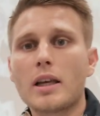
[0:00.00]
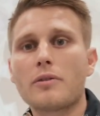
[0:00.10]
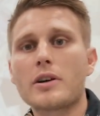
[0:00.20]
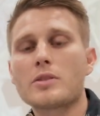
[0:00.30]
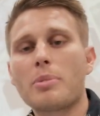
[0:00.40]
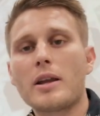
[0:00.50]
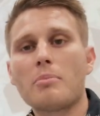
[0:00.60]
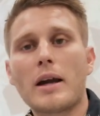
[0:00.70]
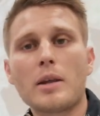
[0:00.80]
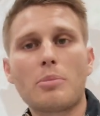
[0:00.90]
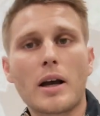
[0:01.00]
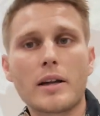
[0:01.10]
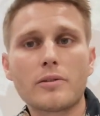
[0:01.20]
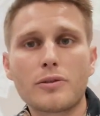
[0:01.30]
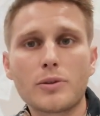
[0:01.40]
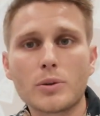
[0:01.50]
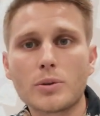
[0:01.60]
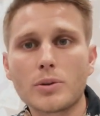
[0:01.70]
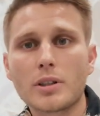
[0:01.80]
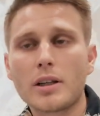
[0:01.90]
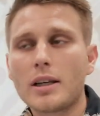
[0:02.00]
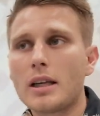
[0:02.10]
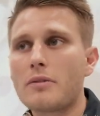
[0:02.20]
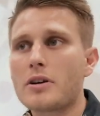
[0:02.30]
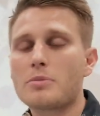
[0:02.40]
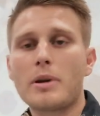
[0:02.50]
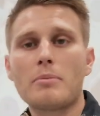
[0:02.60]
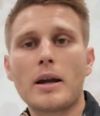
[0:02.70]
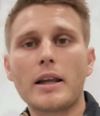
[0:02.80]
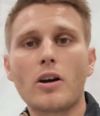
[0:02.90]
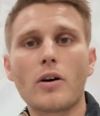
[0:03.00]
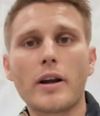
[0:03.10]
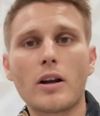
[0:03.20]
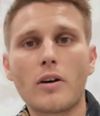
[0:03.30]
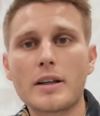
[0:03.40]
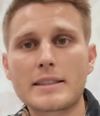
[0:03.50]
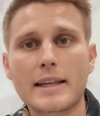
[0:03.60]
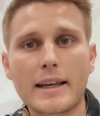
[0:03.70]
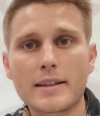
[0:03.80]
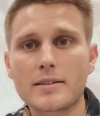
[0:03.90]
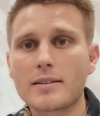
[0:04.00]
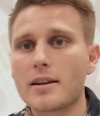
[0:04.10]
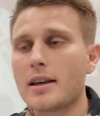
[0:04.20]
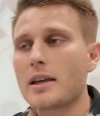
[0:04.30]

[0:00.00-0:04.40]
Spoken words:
if I spend money buying food, if I spend money going on a date,